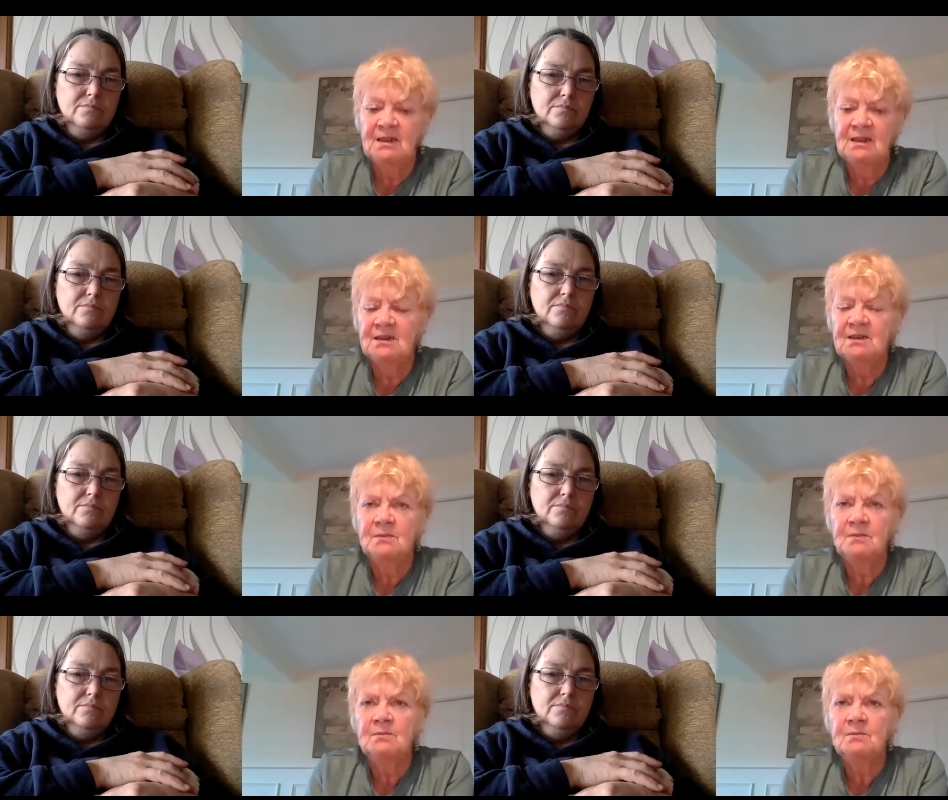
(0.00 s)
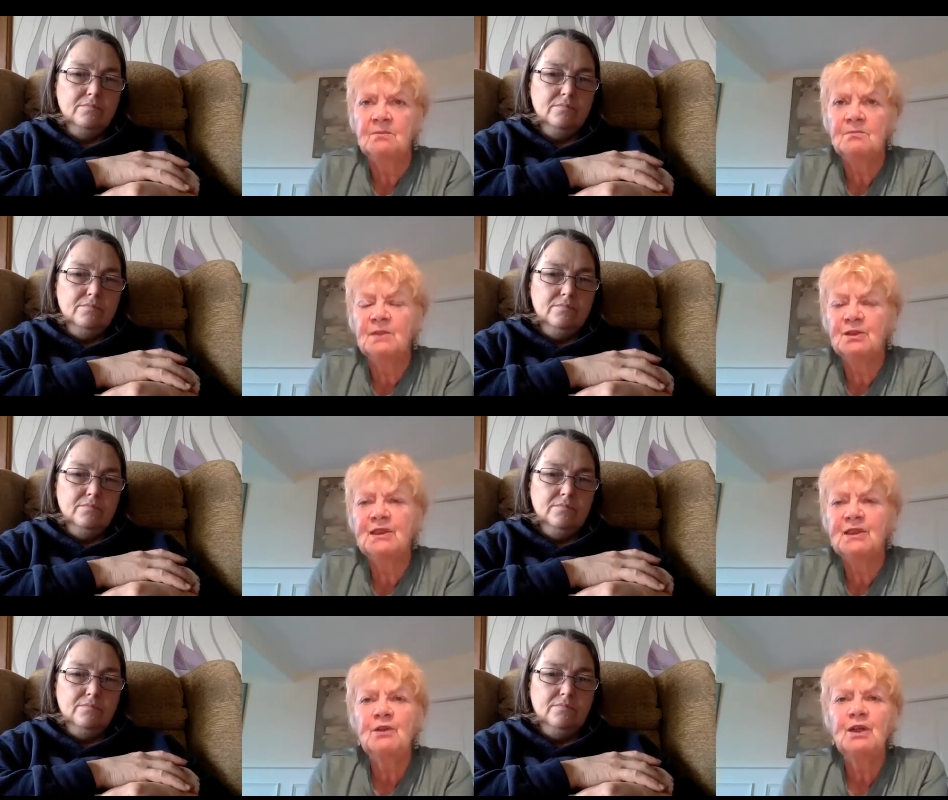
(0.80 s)
Speaker 1: um,
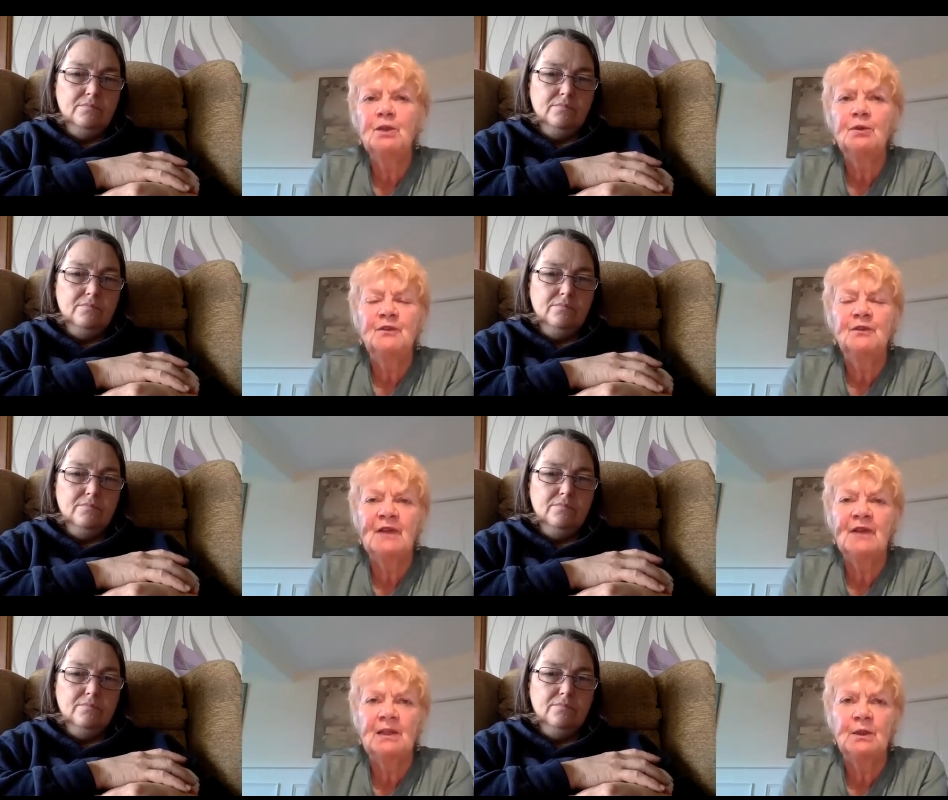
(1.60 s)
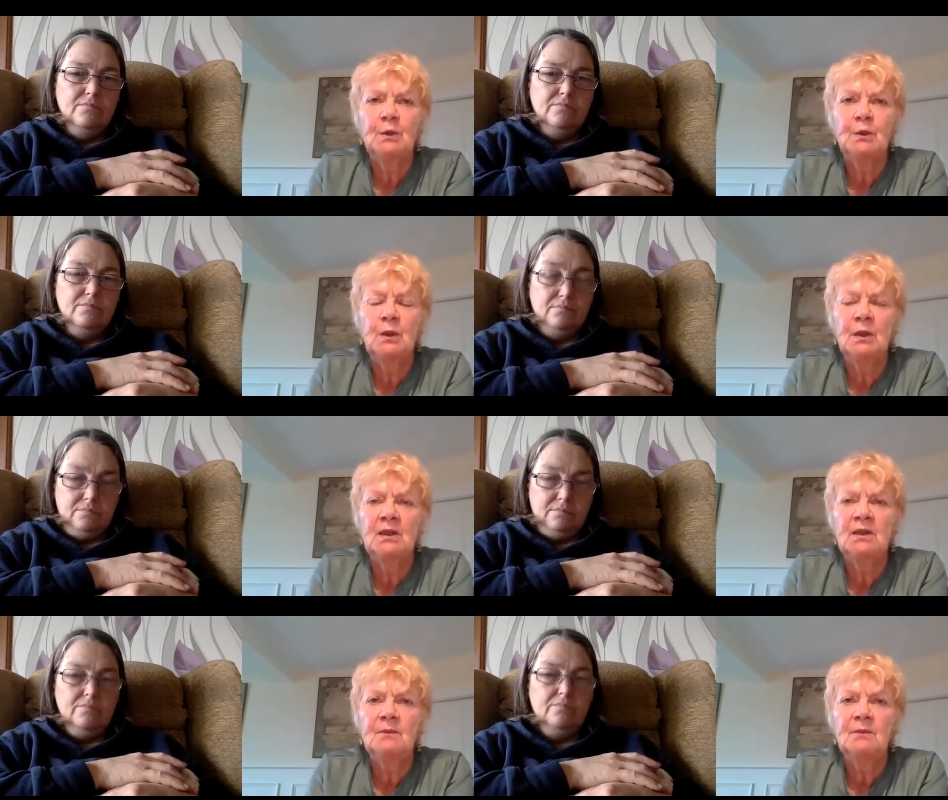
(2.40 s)
mostly roe and fallow,
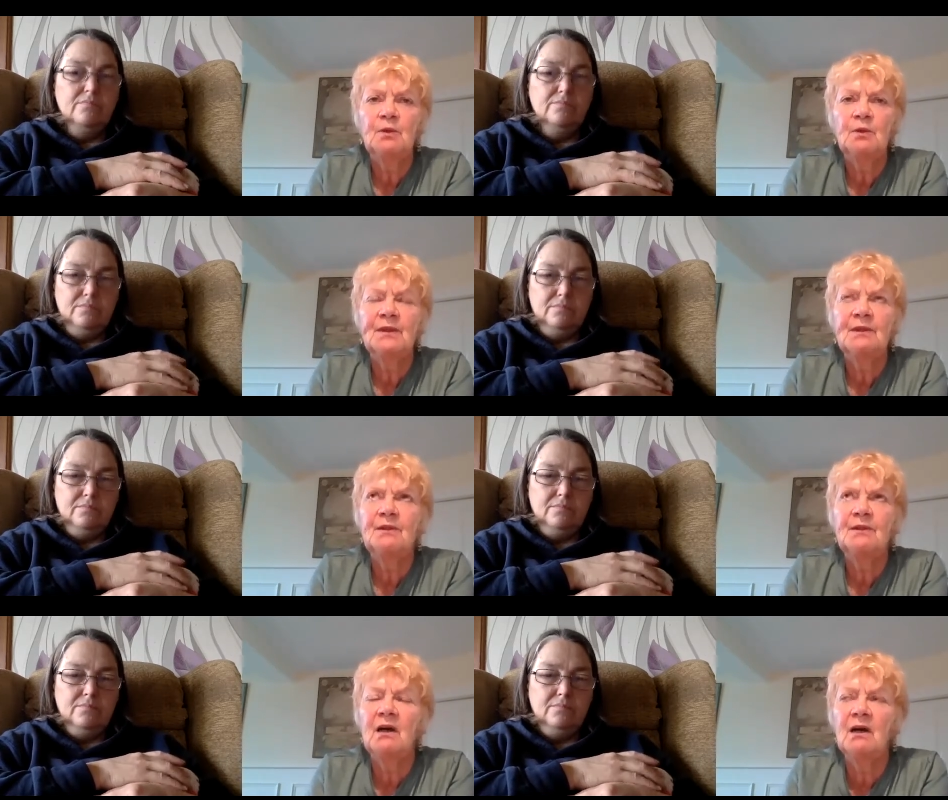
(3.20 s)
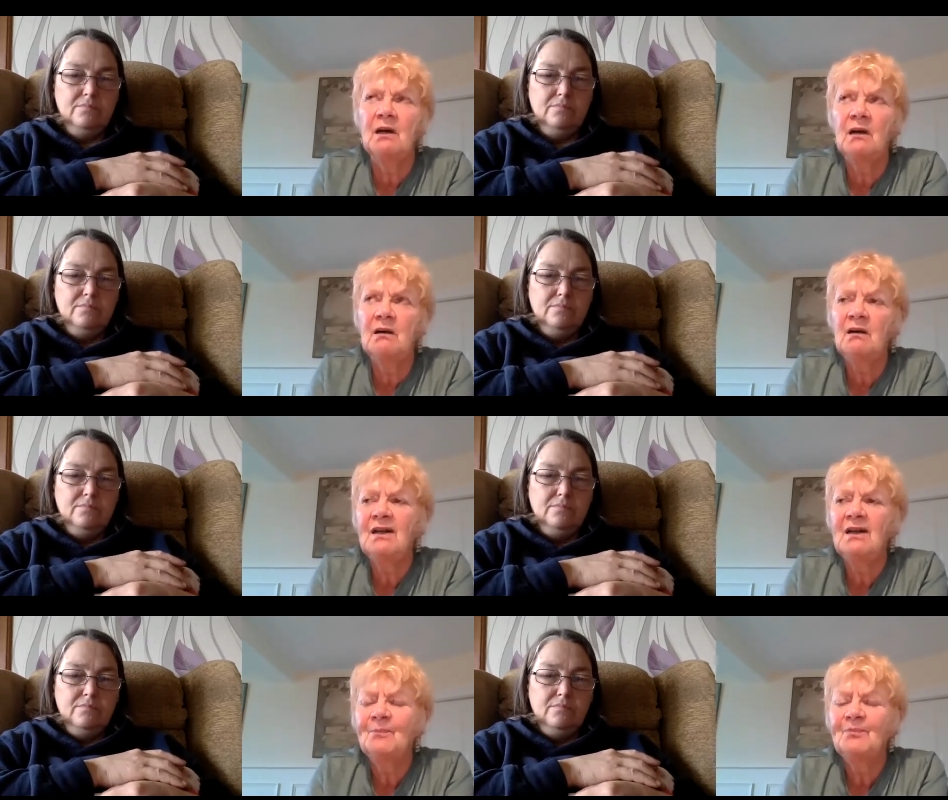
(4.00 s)
um, although there are